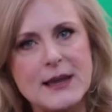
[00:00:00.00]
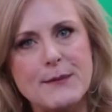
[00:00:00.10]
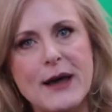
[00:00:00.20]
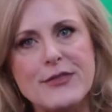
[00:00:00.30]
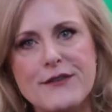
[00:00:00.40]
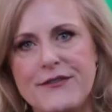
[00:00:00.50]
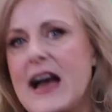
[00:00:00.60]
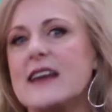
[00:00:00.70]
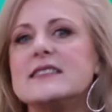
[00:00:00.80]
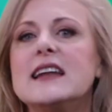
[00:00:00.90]
about the
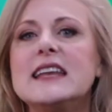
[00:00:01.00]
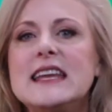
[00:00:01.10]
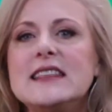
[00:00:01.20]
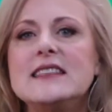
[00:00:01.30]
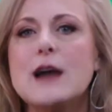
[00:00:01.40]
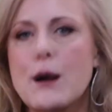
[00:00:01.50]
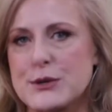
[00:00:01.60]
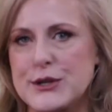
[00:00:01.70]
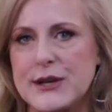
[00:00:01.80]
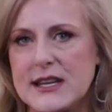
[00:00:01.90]
fact that in the
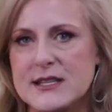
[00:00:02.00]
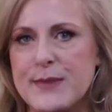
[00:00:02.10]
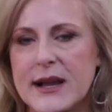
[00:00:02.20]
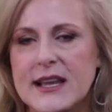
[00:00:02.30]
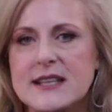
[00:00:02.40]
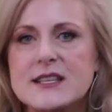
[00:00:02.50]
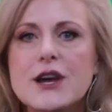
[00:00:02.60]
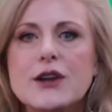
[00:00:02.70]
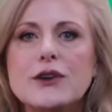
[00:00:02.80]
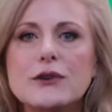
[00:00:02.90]
opportunities bucket,
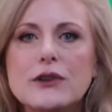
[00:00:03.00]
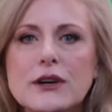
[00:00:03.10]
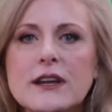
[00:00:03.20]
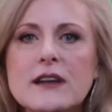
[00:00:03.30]
you're looking